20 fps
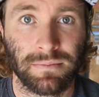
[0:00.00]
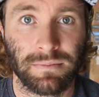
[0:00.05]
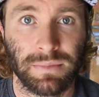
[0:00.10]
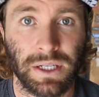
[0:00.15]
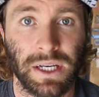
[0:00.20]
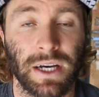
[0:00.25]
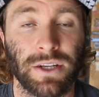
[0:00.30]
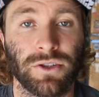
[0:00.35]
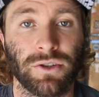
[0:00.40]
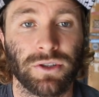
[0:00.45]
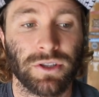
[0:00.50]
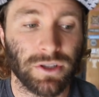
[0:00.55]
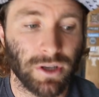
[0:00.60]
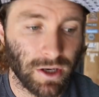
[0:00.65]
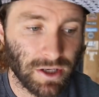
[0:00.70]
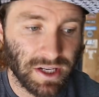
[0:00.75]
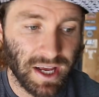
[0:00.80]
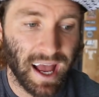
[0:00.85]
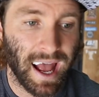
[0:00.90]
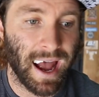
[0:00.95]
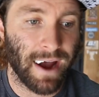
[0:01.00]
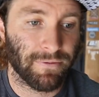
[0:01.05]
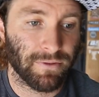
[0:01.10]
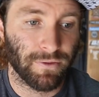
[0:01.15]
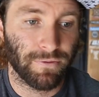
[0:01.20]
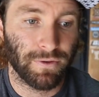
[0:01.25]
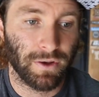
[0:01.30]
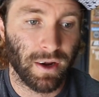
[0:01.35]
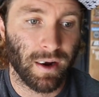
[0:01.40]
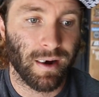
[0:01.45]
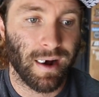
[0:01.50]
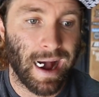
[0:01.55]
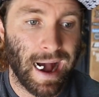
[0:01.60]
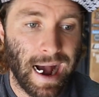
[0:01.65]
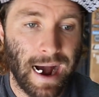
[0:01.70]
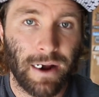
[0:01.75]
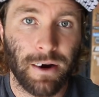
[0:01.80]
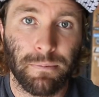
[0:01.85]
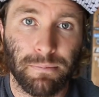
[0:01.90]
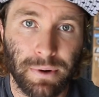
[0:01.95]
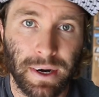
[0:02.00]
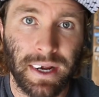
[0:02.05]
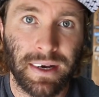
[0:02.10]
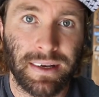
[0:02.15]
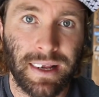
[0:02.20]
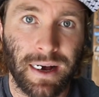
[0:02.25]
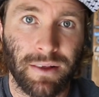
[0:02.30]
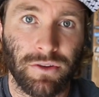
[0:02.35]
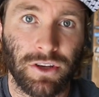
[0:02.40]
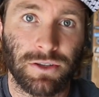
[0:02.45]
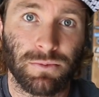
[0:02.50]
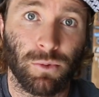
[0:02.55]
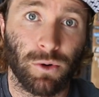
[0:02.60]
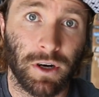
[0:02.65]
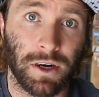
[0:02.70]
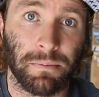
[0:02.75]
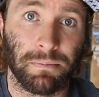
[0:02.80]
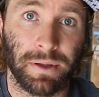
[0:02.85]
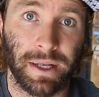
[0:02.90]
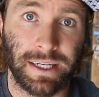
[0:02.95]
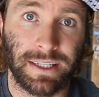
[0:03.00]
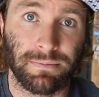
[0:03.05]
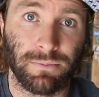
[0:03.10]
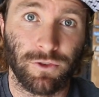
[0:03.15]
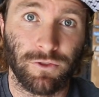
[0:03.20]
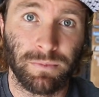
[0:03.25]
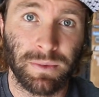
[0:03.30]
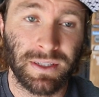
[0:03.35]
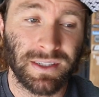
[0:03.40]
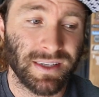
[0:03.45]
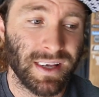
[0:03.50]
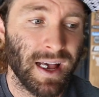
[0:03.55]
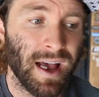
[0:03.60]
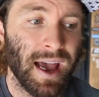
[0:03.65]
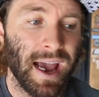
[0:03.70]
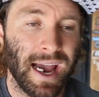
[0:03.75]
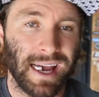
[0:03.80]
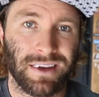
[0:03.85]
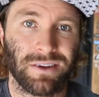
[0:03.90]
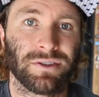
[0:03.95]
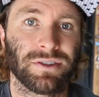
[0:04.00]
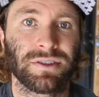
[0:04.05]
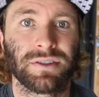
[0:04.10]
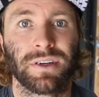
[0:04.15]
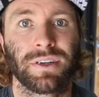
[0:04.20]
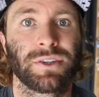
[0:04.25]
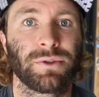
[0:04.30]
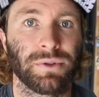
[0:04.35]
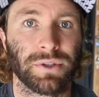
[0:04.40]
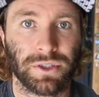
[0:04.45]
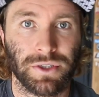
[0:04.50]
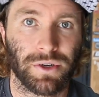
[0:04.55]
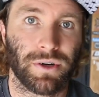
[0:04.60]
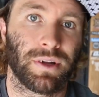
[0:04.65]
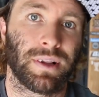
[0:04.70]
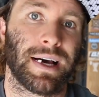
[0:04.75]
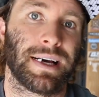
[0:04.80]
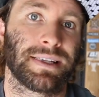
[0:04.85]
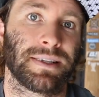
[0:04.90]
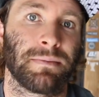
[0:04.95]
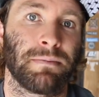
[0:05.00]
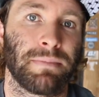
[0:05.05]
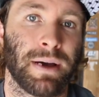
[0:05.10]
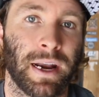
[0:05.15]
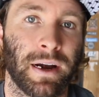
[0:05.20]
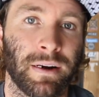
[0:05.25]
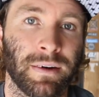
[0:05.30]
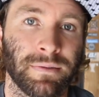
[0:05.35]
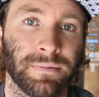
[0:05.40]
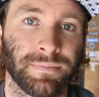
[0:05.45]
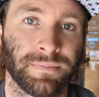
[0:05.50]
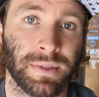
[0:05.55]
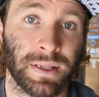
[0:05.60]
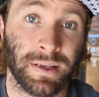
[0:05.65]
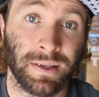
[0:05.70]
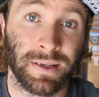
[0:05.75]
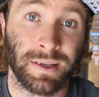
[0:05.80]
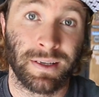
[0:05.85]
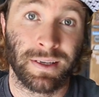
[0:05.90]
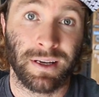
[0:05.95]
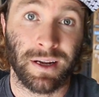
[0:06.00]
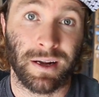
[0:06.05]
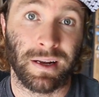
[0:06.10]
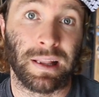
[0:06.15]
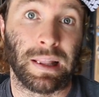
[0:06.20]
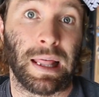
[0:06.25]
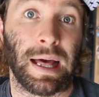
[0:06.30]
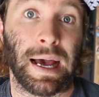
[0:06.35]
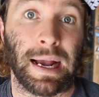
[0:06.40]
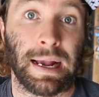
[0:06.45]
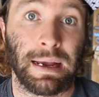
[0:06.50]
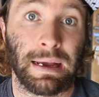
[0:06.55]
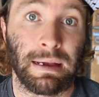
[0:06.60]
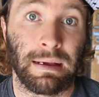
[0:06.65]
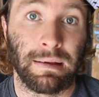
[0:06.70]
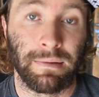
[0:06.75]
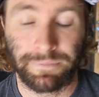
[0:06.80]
because you'll start to have to figure out how to break down these more complex movements, and you'll start to internalize them better. Good luck.